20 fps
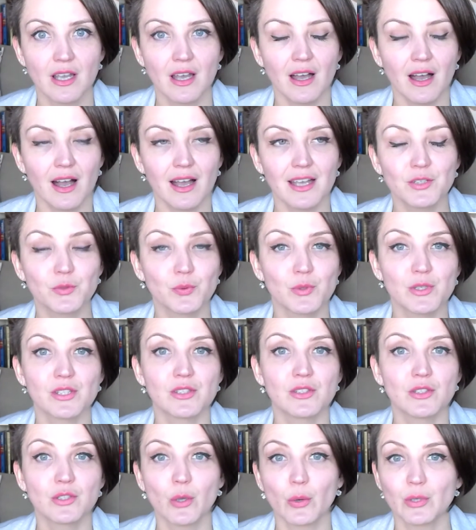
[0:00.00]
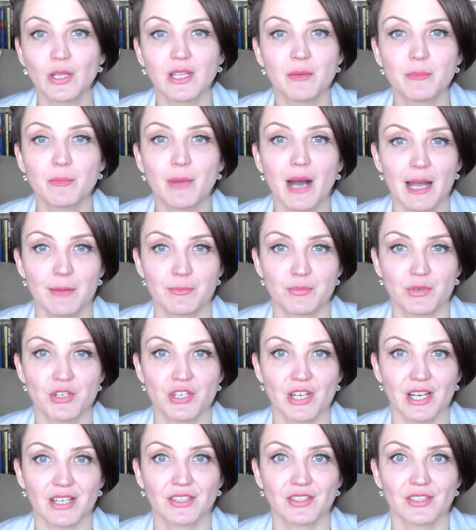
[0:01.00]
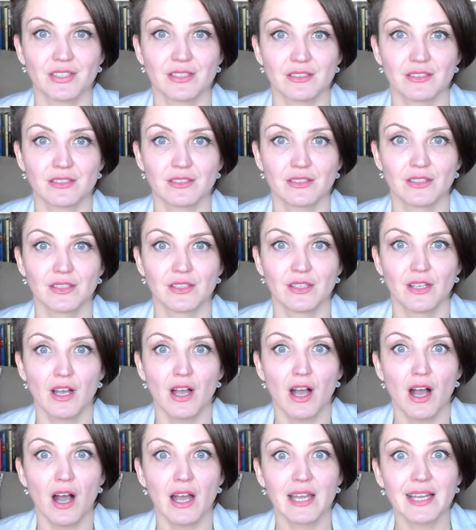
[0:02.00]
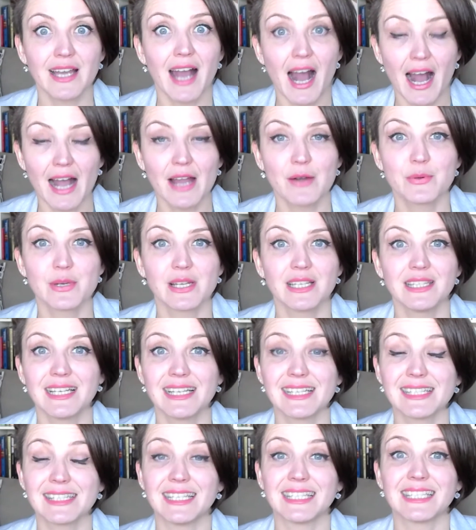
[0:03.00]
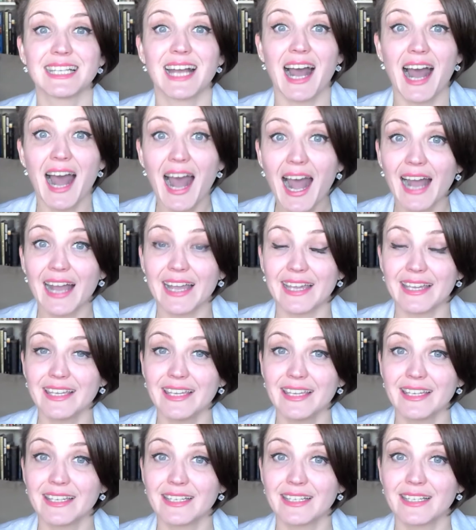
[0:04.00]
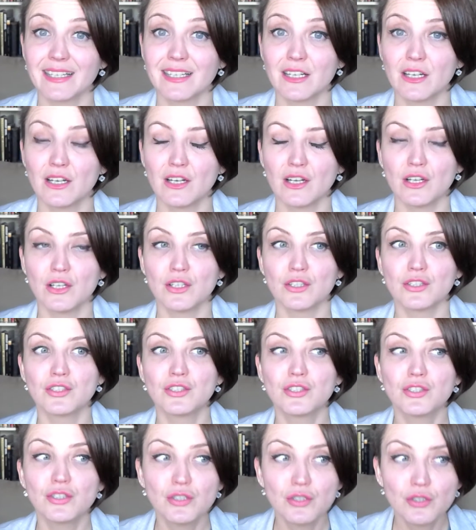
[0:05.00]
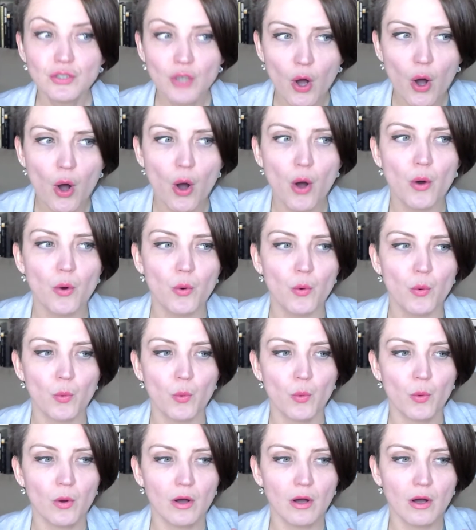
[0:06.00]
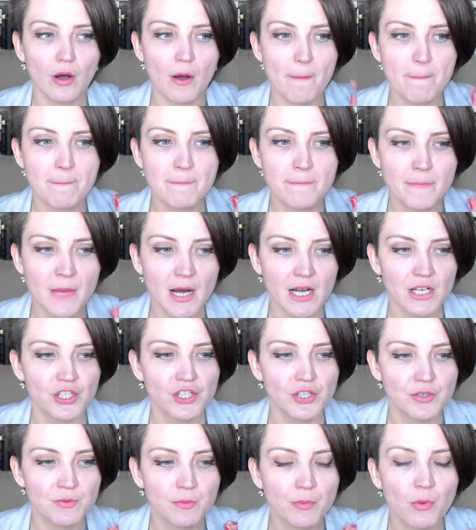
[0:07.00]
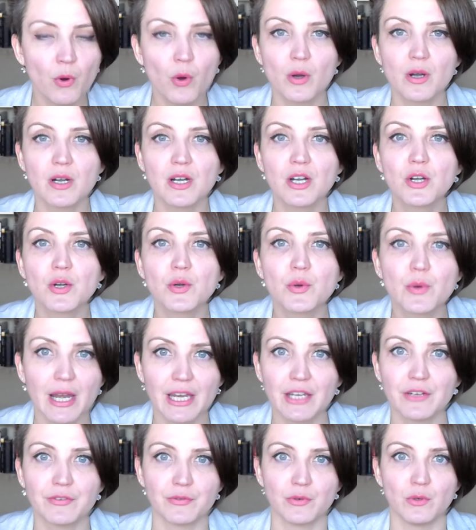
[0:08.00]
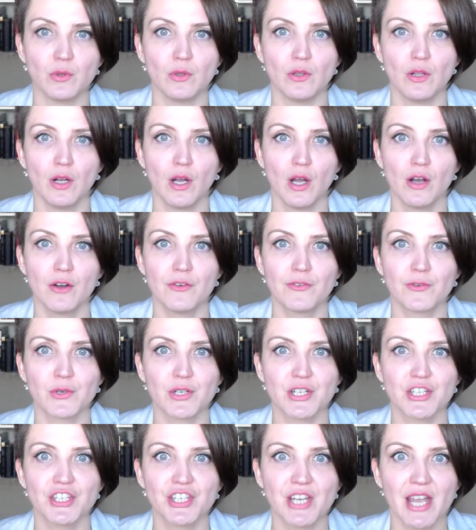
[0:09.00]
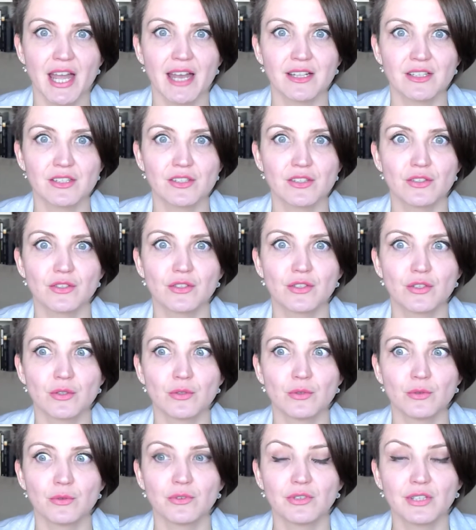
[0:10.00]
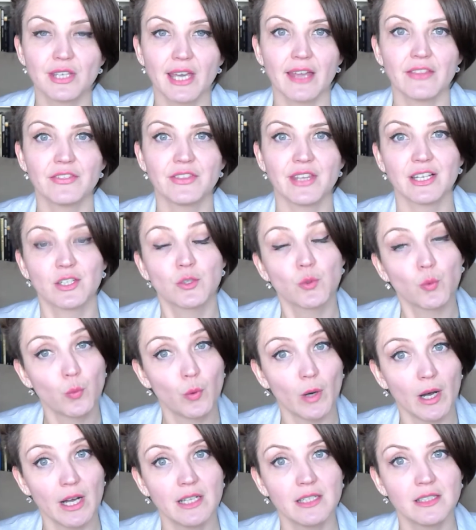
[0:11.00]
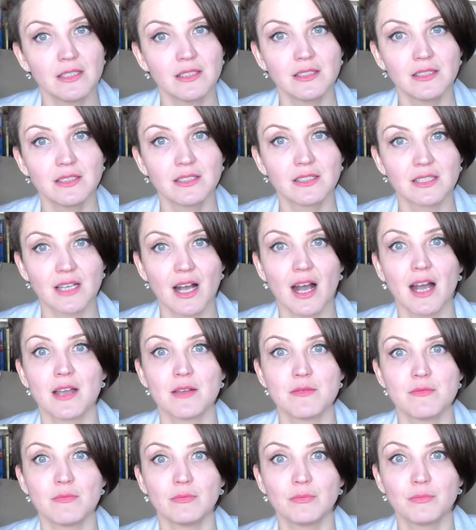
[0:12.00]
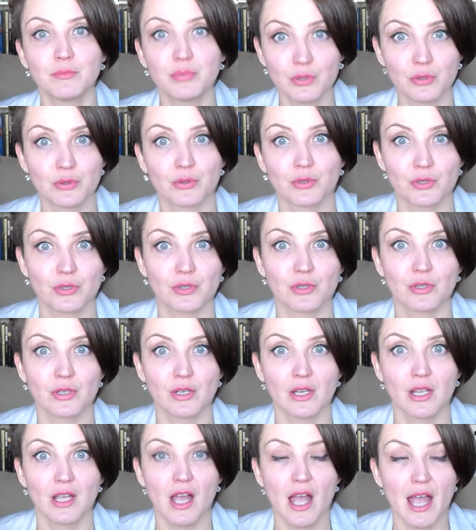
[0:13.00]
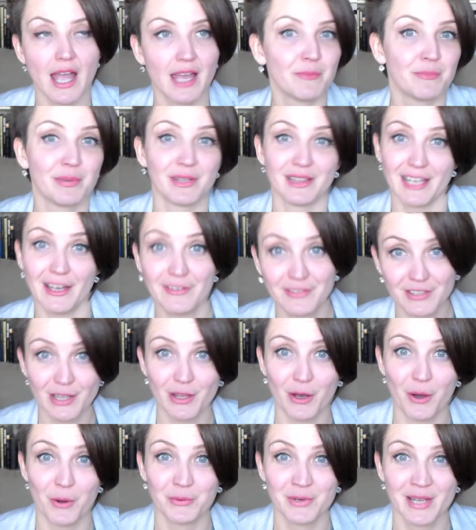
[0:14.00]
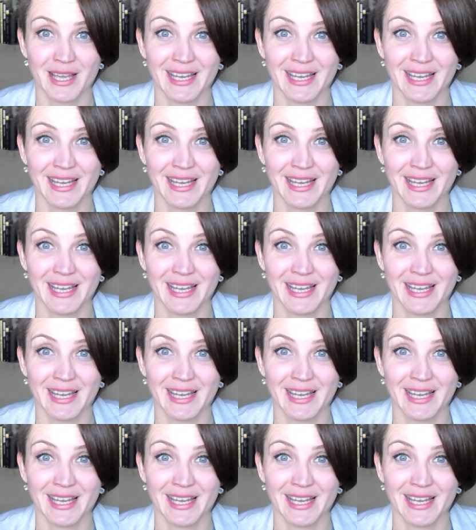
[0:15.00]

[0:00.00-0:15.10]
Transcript: It was totally my projection. Like, I realized that I so much more grateful for a chance to get that one-time push and be left alone